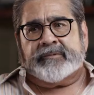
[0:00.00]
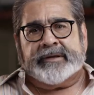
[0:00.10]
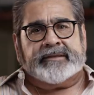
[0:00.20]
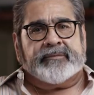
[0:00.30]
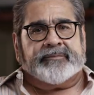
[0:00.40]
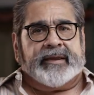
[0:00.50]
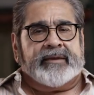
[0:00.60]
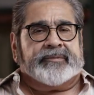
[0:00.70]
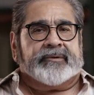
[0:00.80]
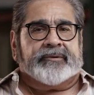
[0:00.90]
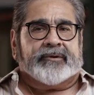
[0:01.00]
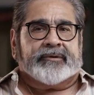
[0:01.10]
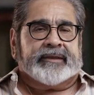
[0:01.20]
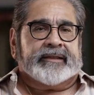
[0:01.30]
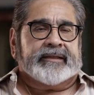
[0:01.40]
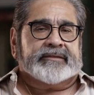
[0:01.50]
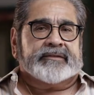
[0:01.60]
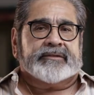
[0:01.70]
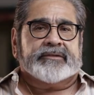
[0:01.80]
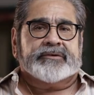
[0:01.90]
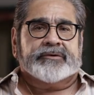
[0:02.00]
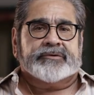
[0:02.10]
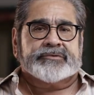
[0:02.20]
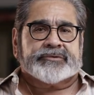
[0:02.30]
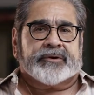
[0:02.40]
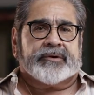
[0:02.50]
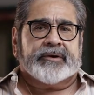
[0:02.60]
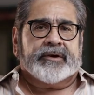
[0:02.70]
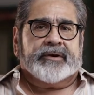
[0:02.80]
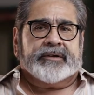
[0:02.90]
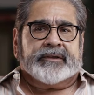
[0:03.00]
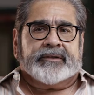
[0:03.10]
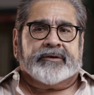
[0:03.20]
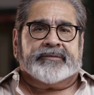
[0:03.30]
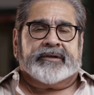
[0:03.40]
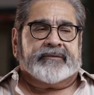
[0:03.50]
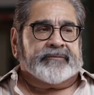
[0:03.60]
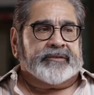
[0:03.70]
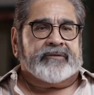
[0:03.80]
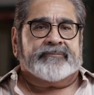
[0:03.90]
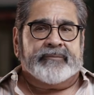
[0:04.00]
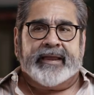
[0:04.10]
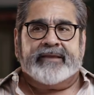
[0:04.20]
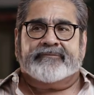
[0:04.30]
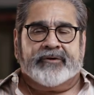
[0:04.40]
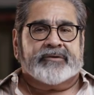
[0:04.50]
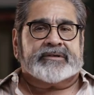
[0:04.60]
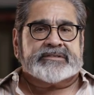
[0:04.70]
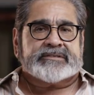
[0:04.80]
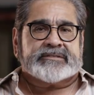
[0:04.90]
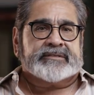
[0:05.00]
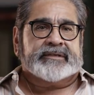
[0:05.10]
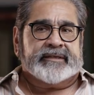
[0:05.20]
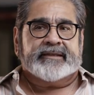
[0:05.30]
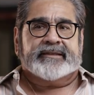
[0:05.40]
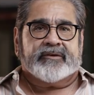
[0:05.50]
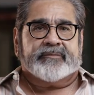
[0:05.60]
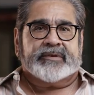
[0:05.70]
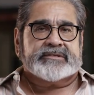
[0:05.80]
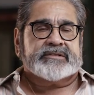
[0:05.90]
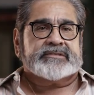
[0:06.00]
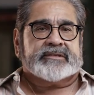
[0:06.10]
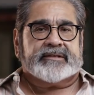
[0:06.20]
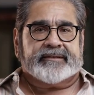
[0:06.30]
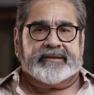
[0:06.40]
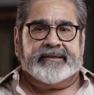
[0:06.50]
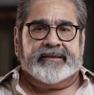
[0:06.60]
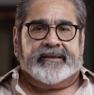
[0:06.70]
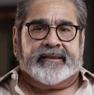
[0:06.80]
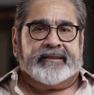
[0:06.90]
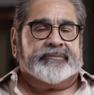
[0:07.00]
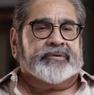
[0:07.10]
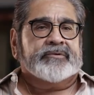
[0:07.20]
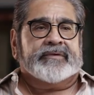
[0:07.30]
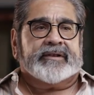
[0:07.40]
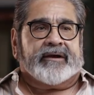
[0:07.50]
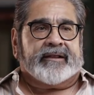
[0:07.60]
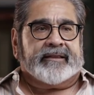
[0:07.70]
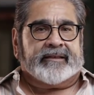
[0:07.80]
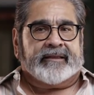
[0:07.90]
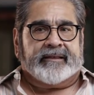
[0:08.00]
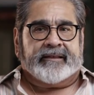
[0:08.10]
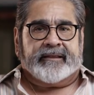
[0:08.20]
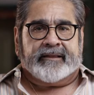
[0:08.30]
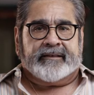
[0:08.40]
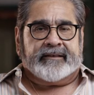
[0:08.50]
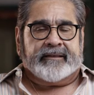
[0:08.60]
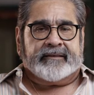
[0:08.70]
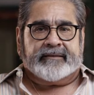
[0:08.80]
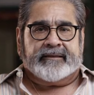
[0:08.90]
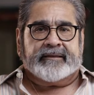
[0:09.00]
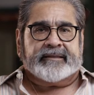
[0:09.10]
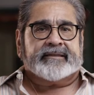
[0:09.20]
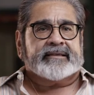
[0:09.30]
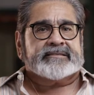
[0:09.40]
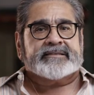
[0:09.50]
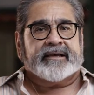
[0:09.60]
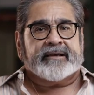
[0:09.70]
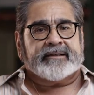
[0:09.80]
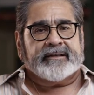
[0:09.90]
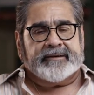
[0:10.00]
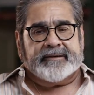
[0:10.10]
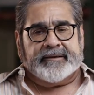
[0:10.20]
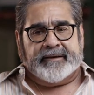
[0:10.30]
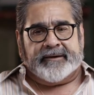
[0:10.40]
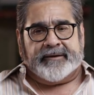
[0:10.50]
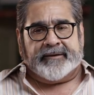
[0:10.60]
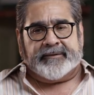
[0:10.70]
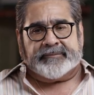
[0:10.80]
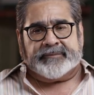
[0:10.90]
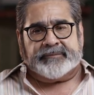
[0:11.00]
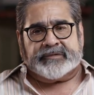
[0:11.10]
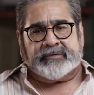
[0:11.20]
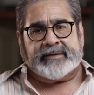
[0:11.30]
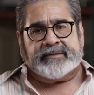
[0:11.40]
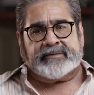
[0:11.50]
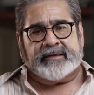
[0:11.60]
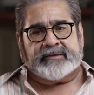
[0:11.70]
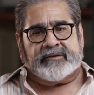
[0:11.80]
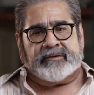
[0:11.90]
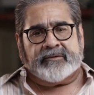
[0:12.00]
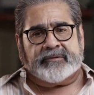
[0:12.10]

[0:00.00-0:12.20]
read the paper or get into the news or, you know, their, their main focus is getting their business and, and improving on it and, and, and getting things done. Um, so I think the,